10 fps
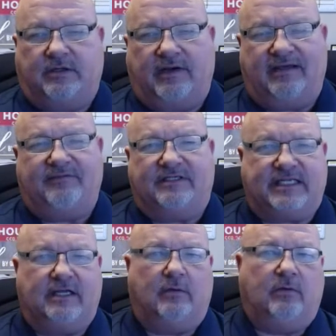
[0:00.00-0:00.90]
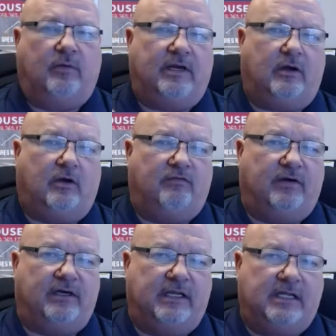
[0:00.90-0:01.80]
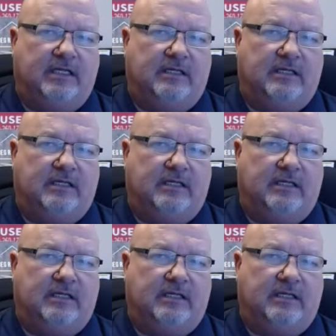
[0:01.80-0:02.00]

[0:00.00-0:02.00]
don't have the skill will want to